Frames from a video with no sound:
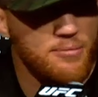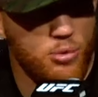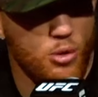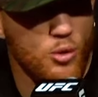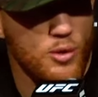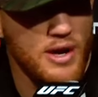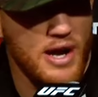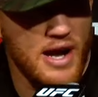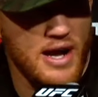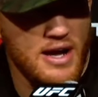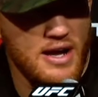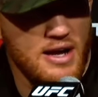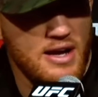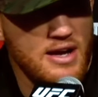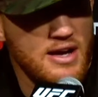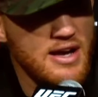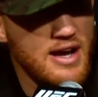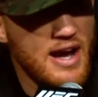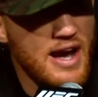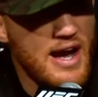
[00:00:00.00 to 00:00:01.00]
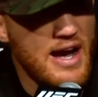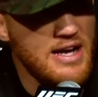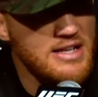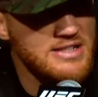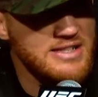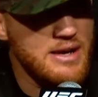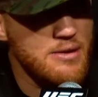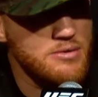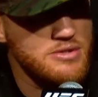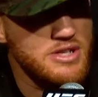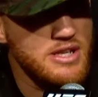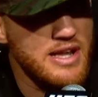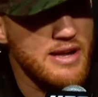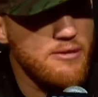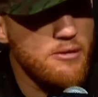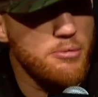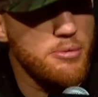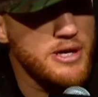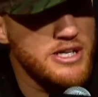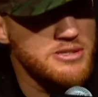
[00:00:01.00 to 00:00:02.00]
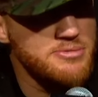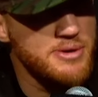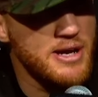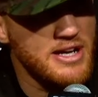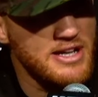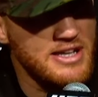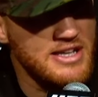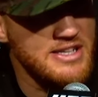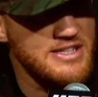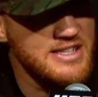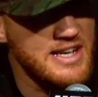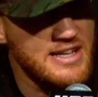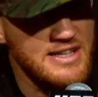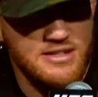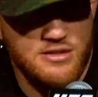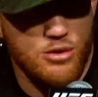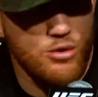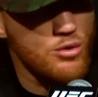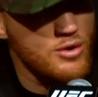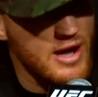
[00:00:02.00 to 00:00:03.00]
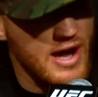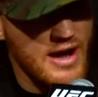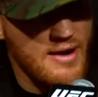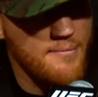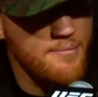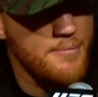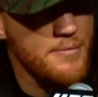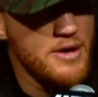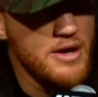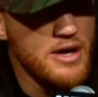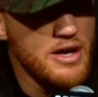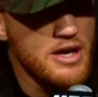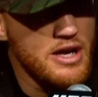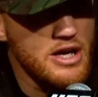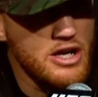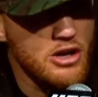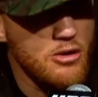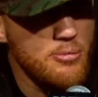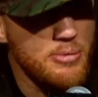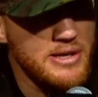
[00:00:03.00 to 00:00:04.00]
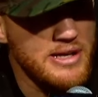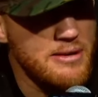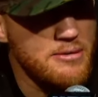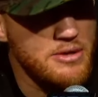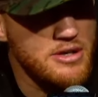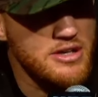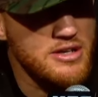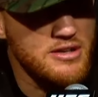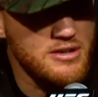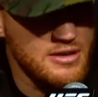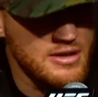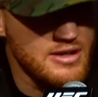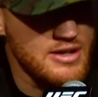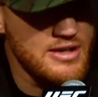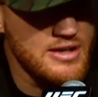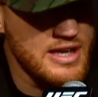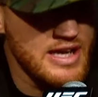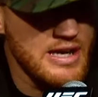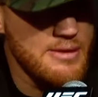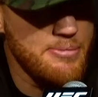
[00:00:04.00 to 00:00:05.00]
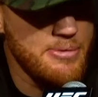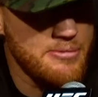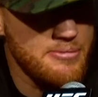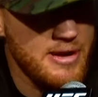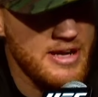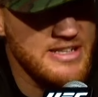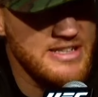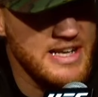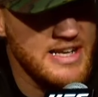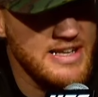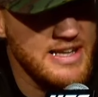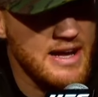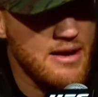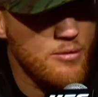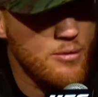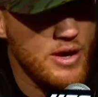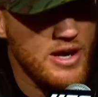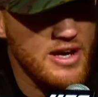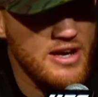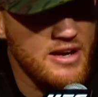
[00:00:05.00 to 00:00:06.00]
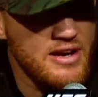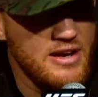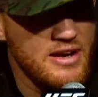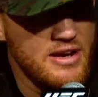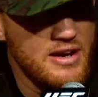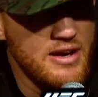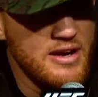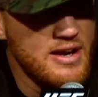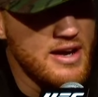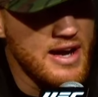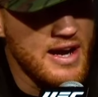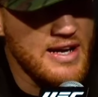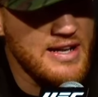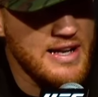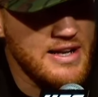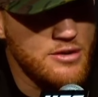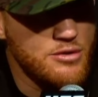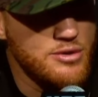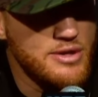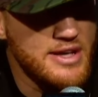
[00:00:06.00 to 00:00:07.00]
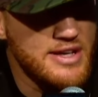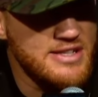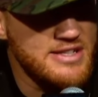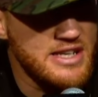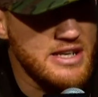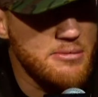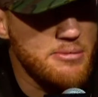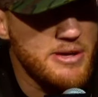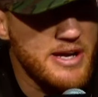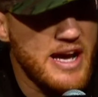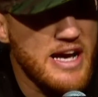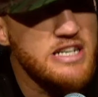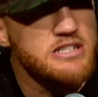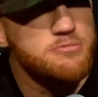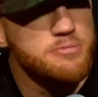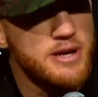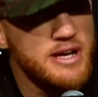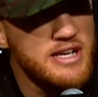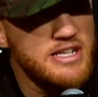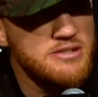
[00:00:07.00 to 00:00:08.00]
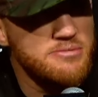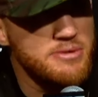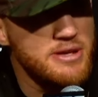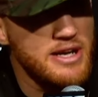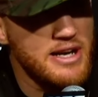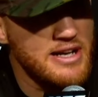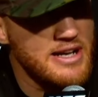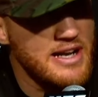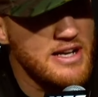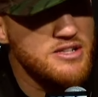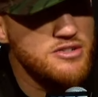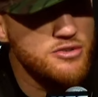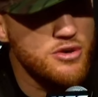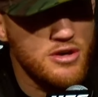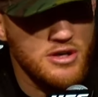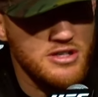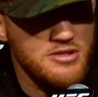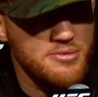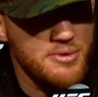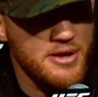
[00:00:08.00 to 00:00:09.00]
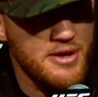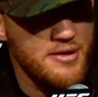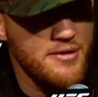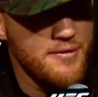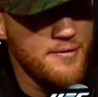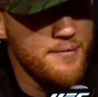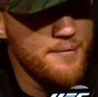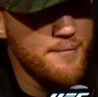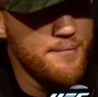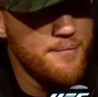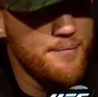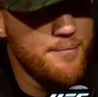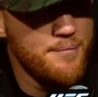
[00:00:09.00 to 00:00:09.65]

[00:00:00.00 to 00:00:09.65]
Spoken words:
Poirier, as that was a late replacement. I think he's had this whole camp, you know, being able to keep and maintain that weight. And I do think he's going to be as big as me and as strong as me. Yeah.